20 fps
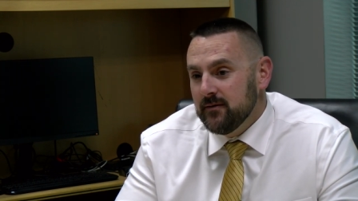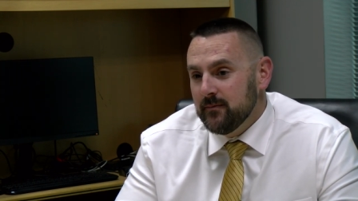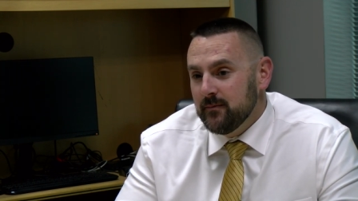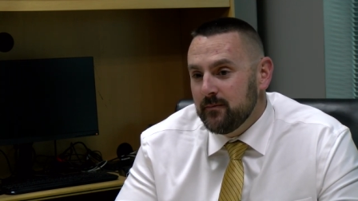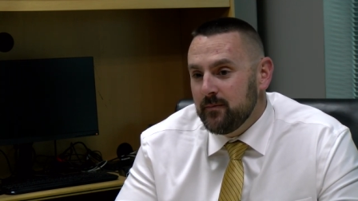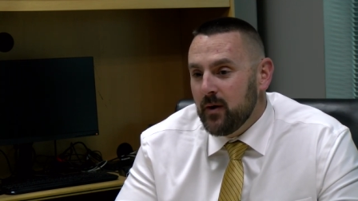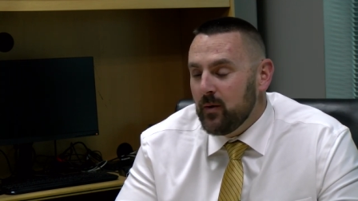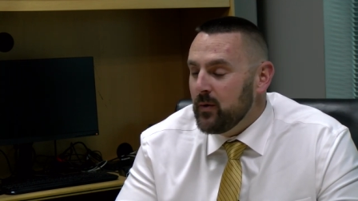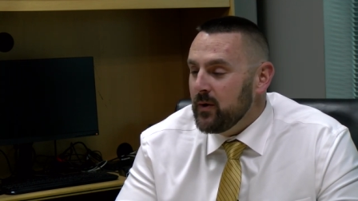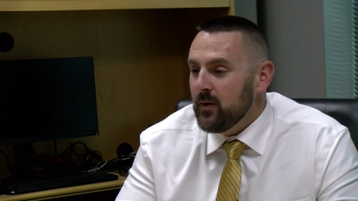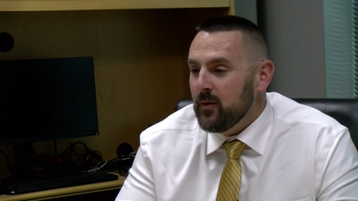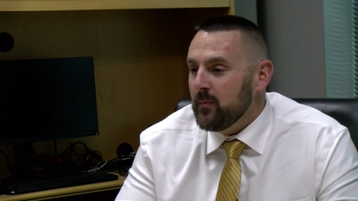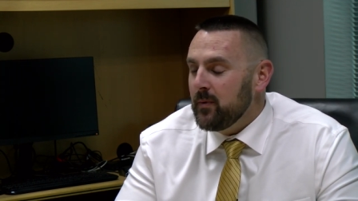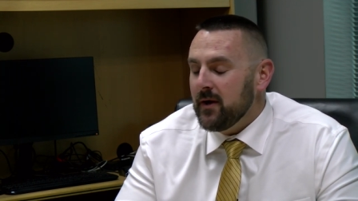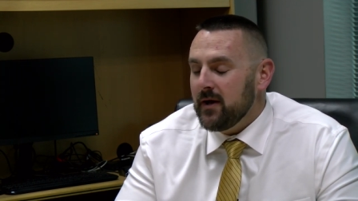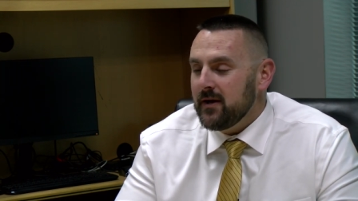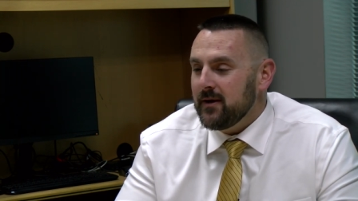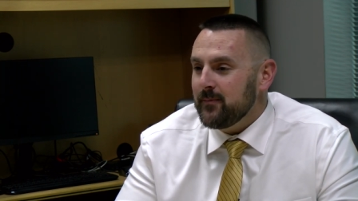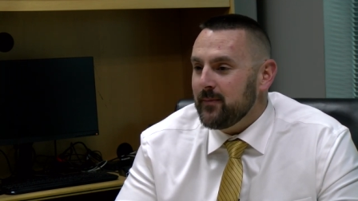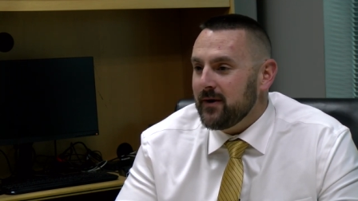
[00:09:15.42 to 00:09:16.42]
but we don't
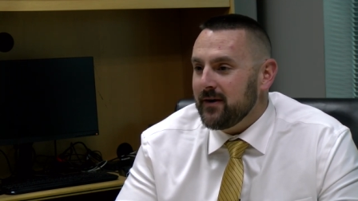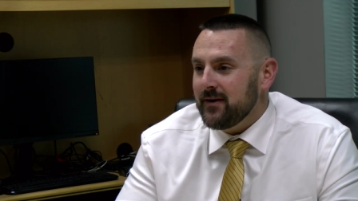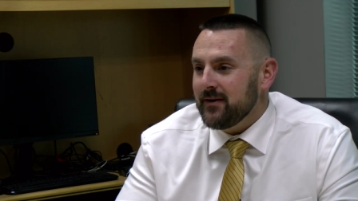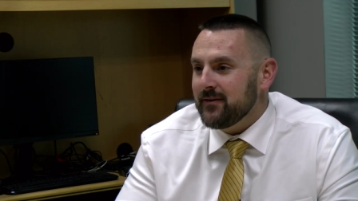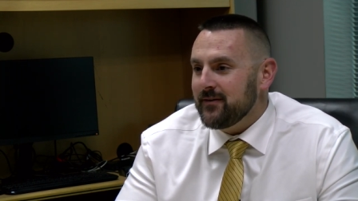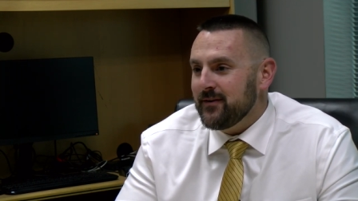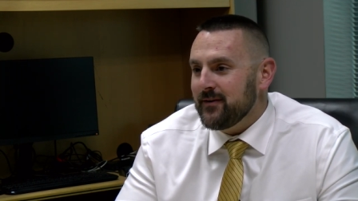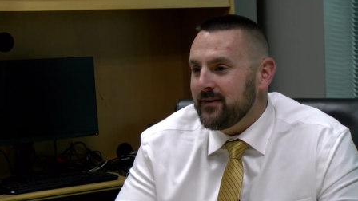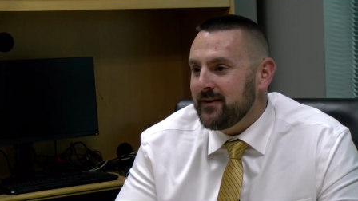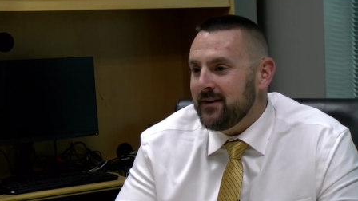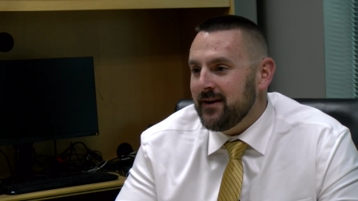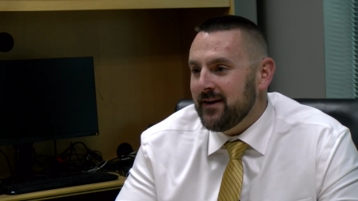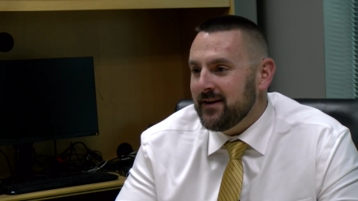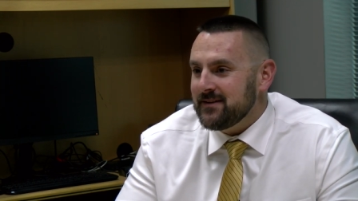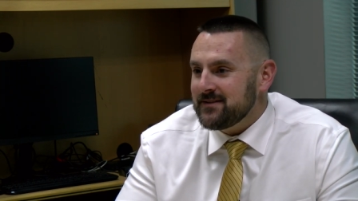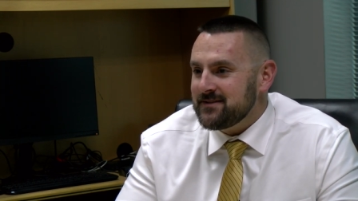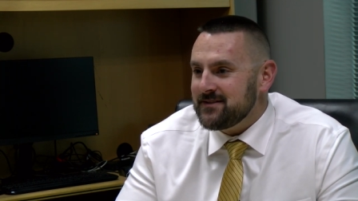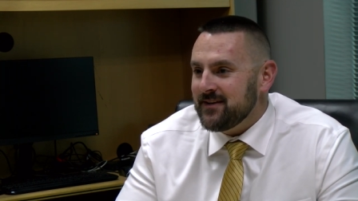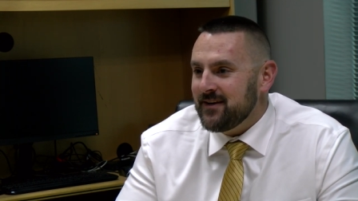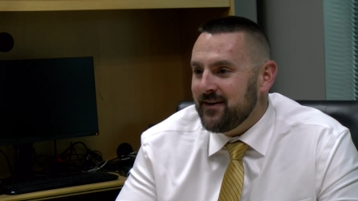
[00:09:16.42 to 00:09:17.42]
play anybody in 30
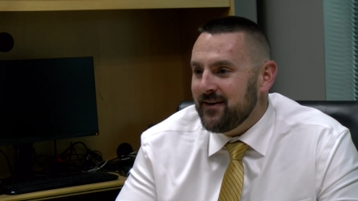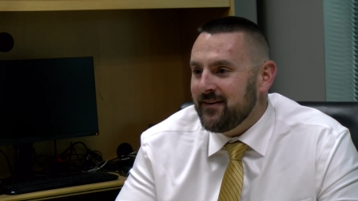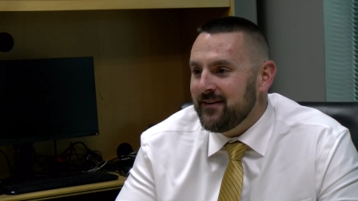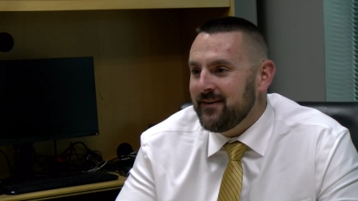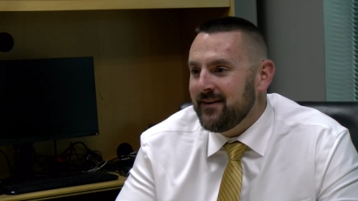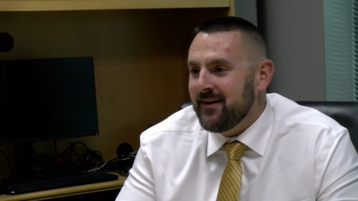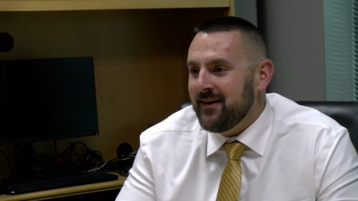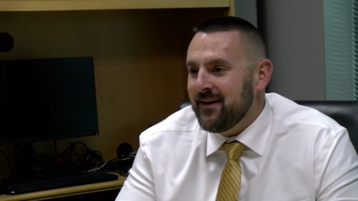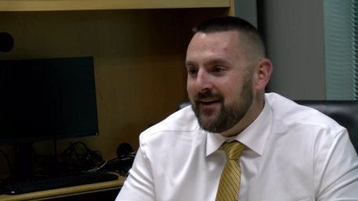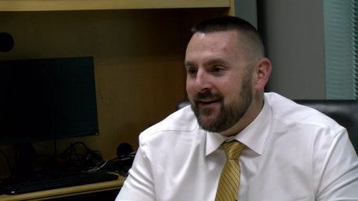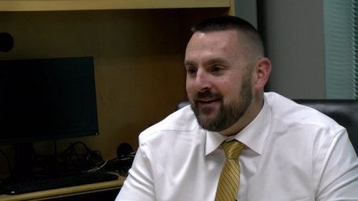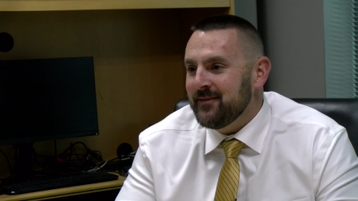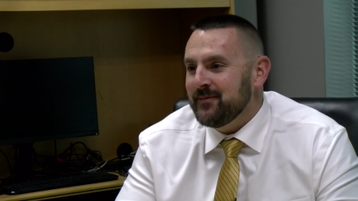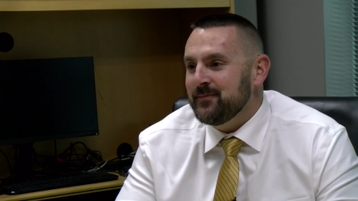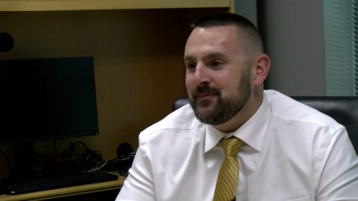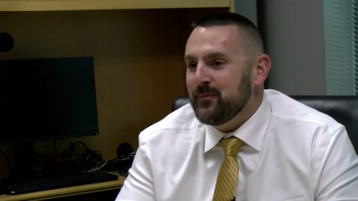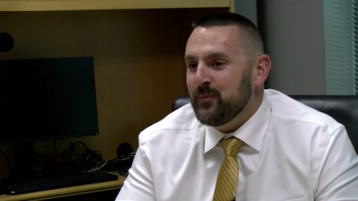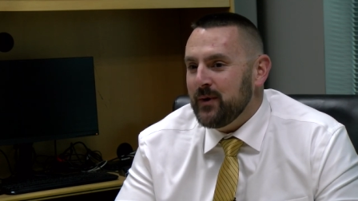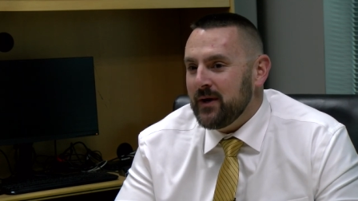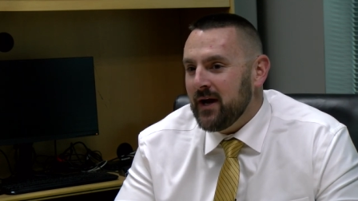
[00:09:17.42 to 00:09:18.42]
days. So
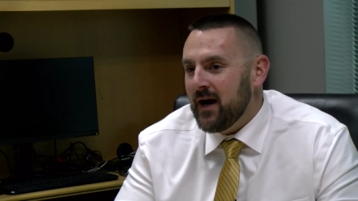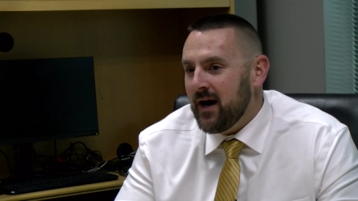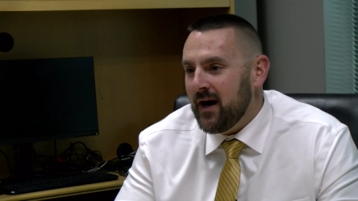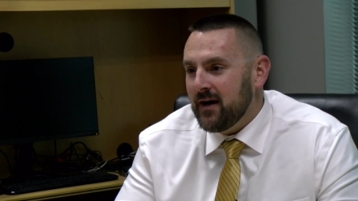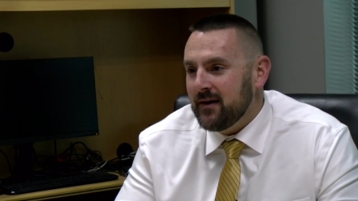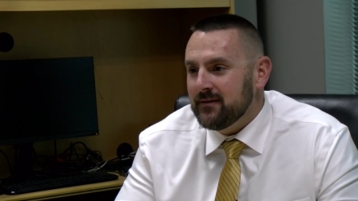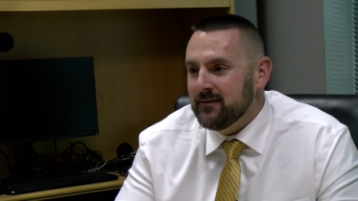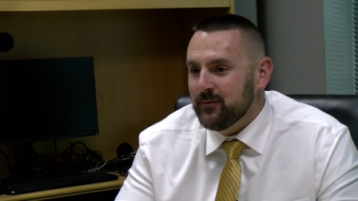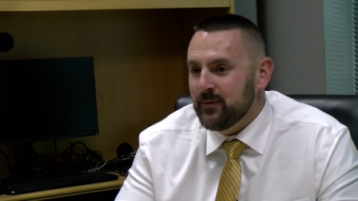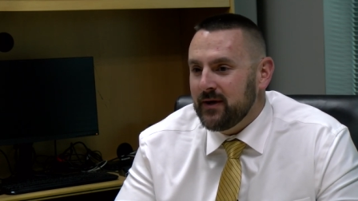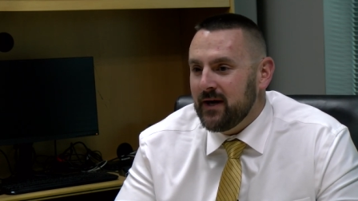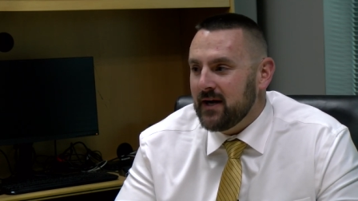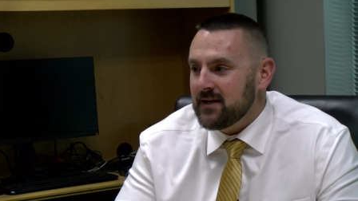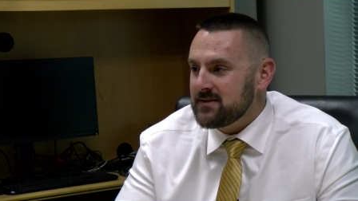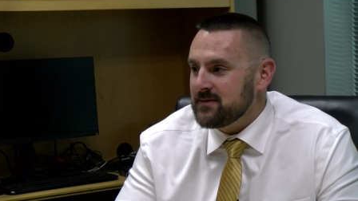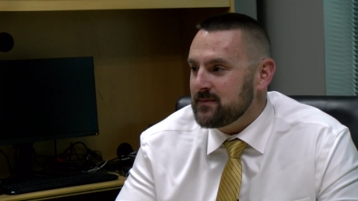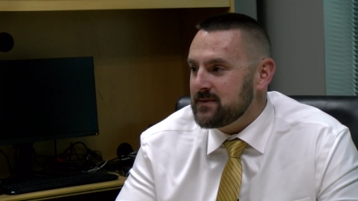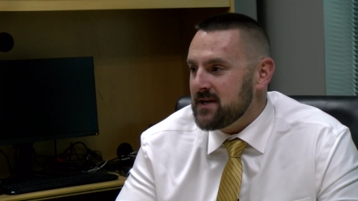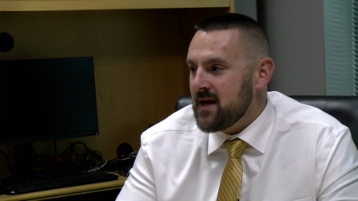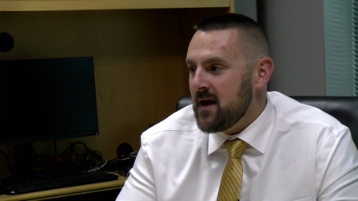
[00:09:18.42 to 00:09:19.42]
um, we got we got
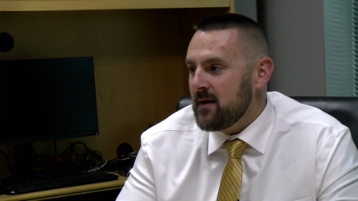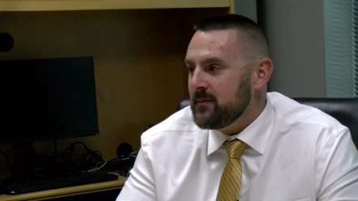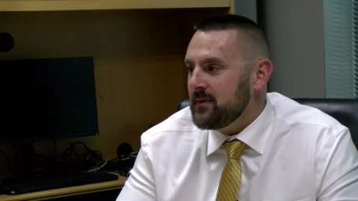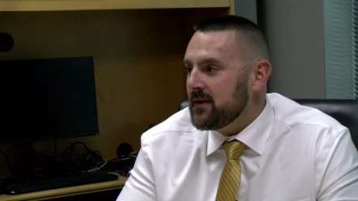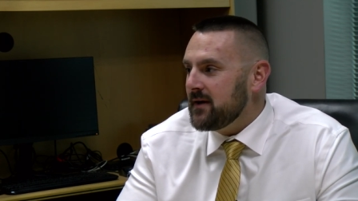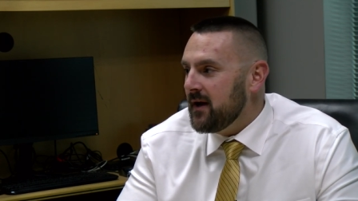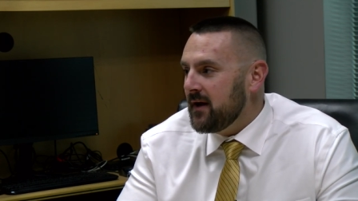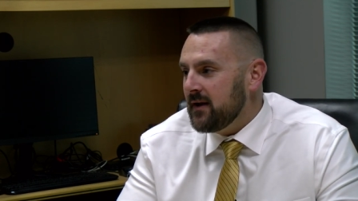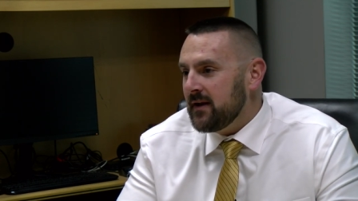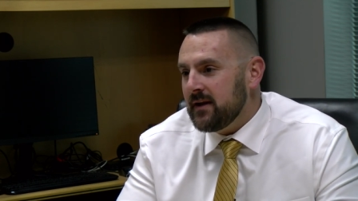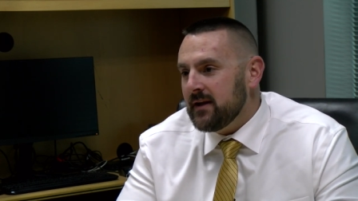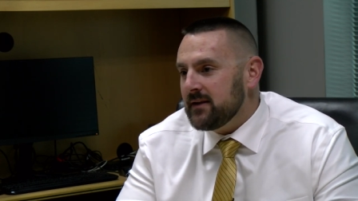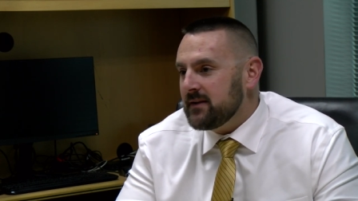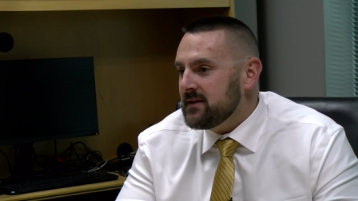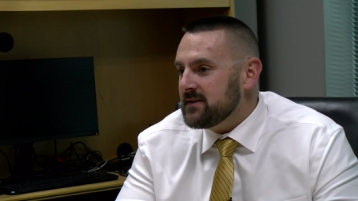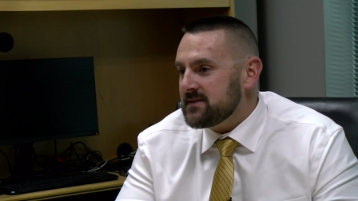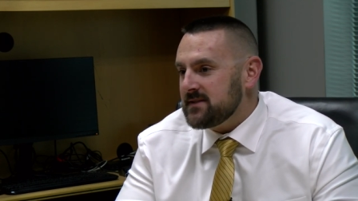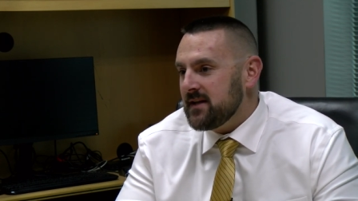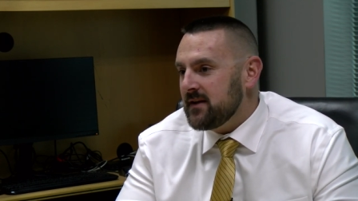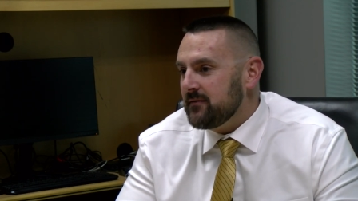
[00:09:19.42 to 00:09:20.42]
some time to kind of get
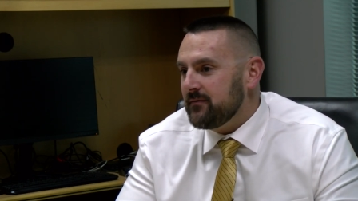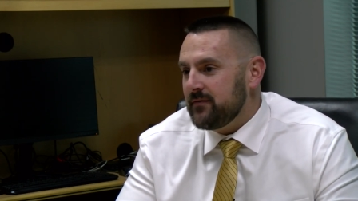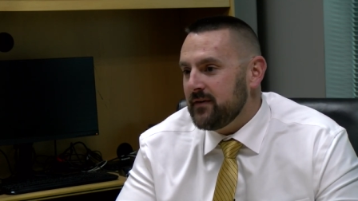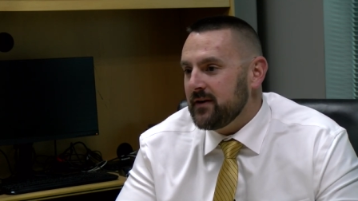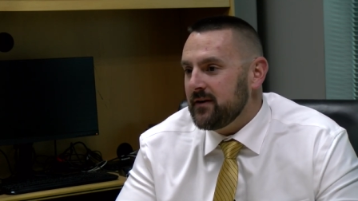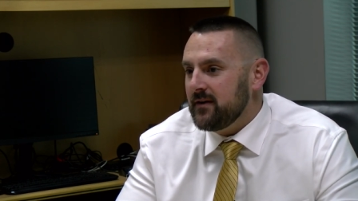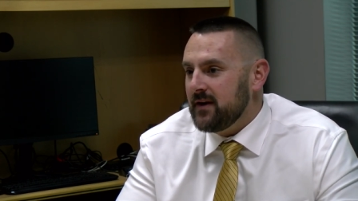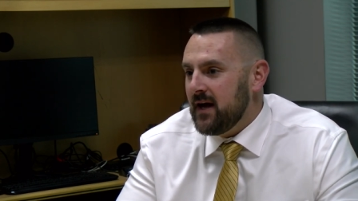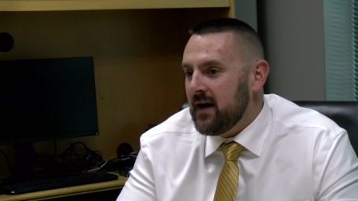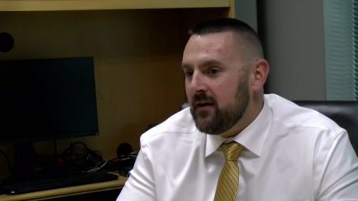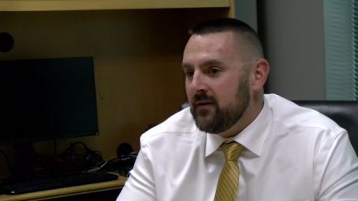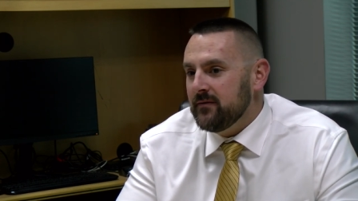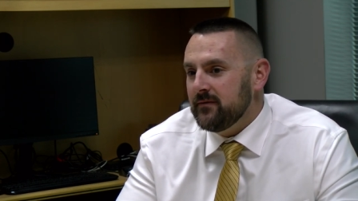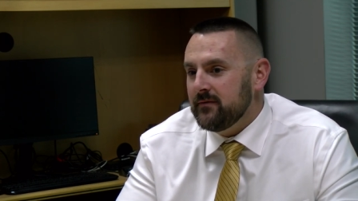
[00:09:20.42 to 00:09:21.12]
this thing figured out.